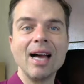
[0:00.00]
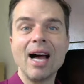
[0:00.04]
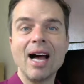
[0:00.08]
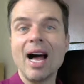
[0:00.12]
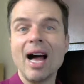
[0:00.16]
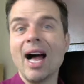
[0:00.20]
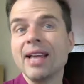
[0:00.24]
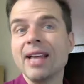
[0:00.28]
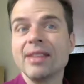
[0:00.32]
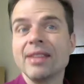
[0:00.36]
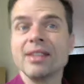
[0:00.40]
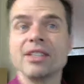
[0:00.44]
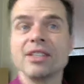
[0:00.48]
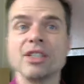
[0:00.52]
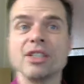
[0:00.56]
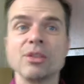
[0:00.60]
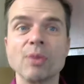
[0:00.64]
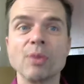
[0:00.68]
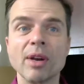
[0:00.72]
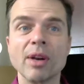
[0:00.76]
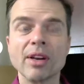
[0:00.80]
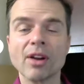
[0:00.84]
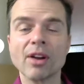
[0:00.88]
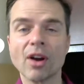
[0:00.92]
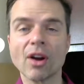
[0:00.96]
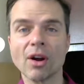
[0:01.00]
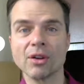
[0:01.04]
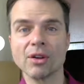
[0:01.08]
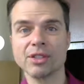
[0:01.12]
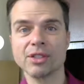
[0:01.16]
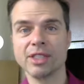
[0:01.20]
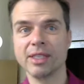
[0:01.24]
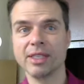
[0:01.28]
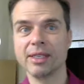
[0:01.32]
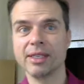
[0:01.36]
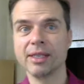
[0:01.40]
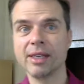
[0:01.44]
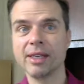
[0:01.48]
Hi, this is Ren
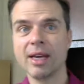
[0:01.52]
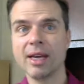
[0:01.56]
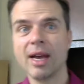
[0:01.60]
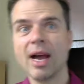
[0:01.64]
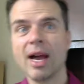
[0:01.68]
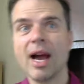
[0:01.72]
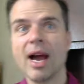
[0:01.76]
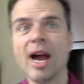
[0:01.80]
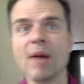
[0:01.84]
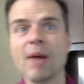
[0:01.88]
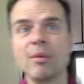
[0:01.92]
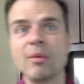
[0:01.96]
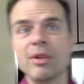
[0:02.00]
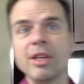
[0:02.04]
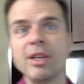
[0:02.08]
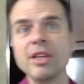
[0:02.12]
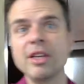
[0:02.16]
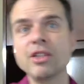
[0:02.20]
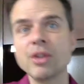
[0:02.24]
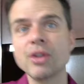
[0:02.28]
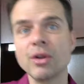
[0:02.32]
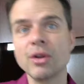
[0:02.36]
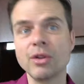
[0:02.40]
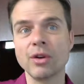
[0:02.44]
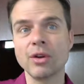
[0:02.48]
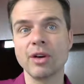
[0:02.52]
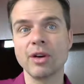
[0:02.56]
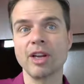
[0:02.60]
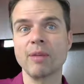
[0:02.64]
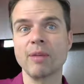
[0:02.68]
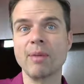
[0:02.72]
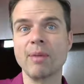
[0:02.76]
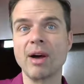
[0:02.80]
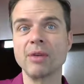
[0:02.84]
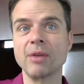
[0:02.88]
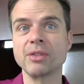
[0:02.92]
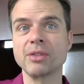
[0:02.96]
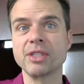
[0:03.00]
Carlton. I really enjoy learning
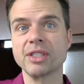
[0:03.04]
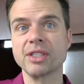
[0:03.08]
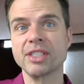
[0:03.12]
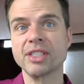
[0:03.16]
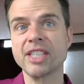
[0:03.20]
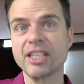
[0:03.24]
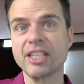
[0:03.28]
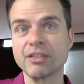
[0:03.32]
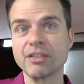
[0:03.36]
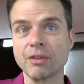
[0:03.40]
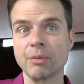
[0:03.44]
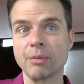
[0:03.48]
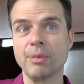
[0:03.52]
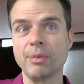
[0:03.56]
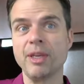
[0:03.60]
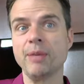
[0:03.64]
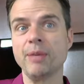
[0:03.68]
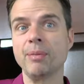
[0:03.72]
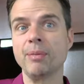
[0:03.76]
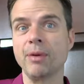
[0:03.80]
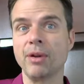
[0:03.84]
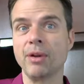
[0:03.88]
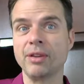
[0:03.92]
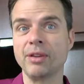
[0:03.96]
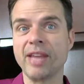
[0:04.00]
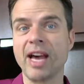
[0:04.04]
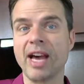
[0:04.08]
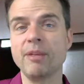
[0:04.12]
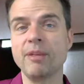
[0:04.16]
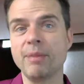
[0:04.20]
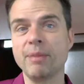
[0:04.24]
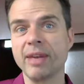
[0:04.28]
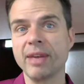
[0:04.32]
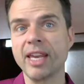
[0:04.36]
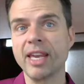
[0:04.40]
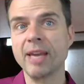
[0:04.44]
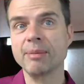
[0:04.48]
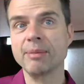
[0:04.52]
about successful people and how
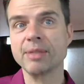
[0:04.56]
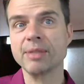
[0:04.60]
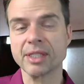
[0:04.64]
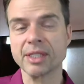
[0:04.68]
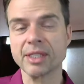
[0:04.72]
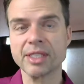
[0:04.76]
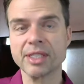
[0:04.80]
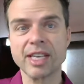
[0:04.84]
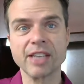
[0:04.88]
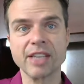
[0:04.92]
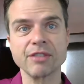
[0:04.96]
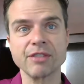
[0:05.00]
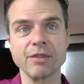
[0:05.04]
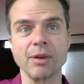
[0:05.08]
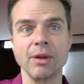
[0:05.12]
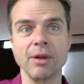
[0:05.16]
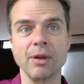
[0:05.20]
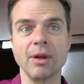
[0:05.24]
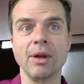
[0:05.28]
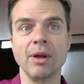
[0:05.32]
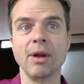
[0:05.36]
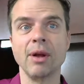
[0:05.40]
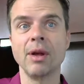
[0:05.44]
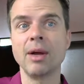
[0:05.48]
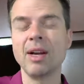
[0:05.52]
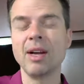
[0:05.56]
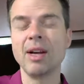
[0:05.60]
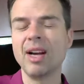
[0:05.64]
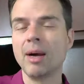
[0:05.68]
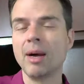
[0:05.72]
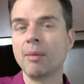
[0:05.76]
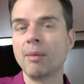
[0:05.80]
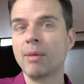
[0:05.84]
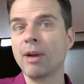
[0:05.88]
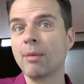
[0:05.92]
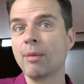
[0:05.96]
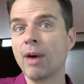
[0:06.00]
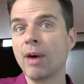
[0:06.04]
they became successful,
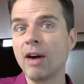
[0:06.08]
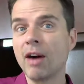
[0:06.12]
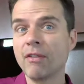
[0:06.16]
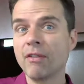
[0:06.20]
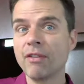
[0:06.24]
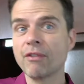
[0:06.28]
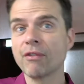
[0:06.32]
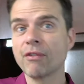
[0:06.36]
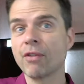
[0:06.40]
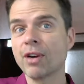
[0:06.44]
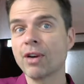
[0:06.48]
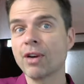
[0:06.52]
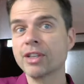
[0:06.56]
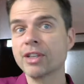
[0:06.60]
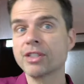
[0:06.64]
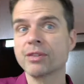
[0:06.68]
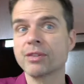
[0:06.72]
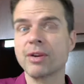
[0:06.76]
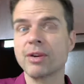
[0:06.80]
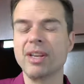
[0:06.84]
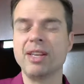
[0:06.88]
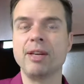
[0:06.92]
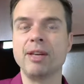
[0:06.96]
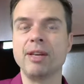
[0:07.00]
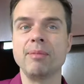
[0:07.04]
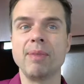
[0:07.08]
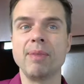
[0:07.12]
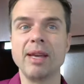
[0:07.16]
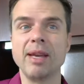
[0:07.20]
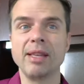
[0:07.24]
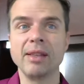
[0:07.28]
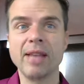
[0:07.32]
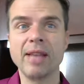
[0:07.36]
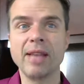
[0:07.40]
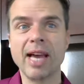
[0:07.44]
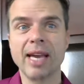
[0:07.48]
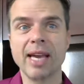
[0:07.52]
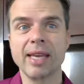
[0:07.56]
but I'm often frustrated by the
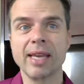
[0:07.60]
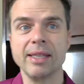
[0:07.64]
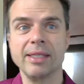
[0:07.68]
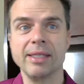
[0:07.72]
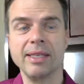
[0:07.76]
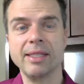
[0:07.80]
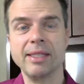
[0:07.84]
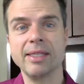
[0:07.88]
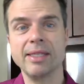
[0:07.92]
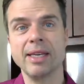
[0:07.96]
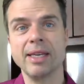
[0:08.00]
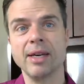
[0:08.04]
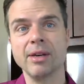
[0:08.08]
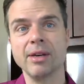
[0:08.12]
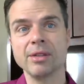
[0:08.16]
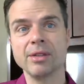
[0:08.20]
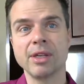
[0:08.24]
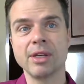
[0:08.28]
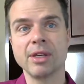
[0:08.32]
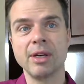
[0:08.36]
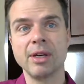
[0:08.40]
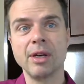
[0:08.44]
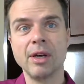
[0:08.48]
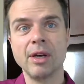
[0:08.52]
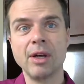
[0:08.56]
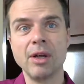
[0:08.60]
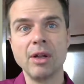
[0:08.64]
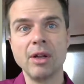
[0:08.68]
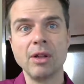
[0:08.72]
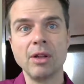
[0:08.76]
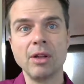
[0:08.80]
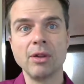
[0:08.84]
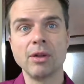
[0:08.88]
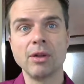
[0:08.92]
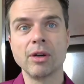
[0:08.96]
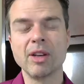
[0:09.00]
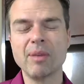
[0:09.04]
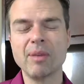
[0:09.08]
lack of details.
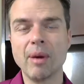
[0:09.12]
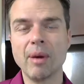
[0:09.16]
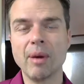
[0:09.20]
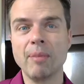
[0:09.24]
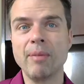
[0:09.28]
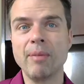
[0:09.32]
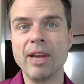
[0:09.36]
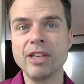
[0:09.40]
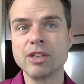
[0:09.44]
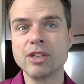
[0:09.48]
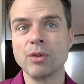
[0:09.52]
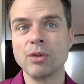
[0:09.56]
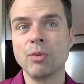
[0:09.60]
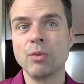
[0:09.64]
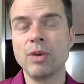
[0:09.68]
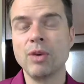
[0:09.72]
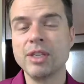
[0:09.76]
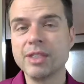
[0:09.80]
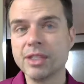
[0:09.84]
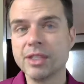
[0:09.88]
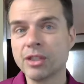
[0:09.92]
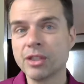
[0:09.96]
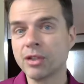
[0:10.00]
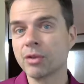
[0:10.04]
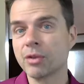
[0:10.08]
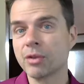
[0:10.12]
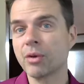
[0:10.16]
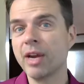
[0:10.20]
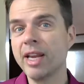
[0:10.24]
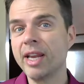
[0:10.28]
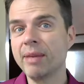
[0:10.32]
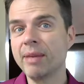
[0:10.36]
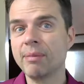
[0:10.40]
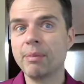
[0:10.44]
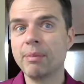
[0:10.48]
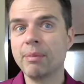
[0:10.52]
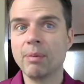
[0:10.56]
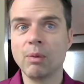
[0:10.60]
Learning about major wins is
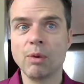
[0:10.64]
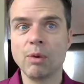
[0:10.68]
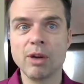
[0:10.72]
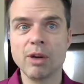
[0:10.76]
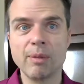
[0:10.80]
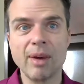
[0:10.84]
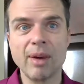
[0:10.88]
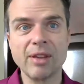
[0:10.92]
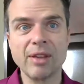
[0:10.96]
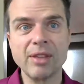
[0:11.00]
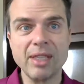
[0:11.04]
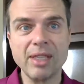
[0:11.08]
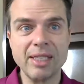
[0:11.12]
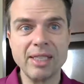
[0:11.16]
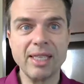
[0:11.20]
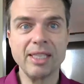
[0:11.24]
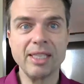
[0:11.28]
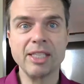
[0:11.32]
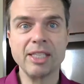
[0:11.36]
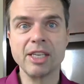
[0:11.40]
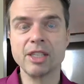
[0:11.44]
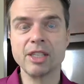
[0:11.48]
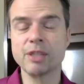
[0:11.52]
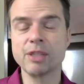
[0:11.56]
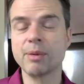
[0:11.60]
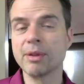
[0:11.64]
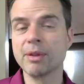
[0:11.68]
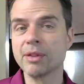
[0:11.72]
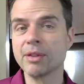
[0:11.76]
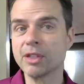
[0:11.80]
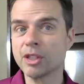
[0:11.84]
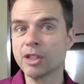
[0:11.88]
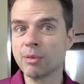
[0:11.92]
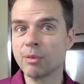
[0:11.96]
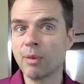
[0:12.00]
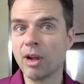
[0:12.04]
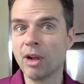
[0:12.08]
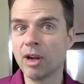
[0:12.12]
great, but what about the details about the
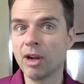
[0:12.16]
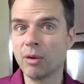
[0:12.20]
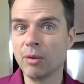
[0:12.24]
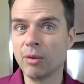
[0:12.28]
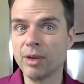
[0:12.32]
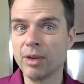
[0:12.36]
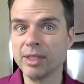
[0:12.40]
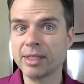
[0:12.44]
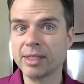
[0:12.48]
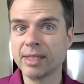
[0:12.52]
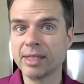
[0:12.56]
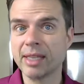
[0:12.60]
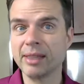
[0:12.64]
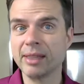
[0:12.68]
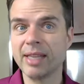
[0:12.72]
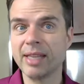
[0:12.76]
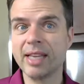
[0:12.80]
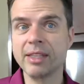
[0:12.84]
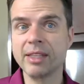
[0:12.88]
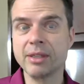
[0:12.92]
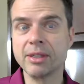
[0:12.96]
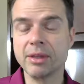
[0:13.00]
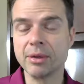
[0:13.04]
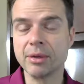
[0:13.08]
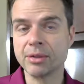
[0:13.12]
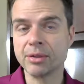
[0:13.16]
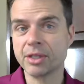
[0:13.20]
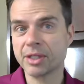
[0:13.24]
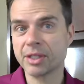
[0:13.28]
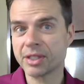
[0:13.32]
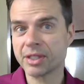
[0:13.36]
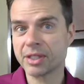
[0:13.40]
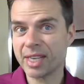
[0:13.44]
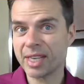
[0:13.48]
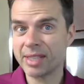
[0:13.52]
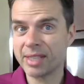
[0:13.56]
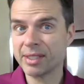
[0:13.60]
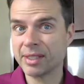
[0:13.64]
smaller wins that led to those
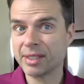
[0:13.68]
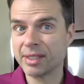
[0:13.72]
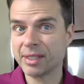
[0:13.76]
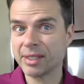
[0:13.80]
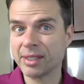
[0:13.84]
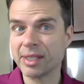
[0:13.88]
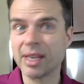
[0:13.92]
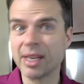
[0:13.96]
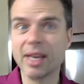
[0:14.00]
successes?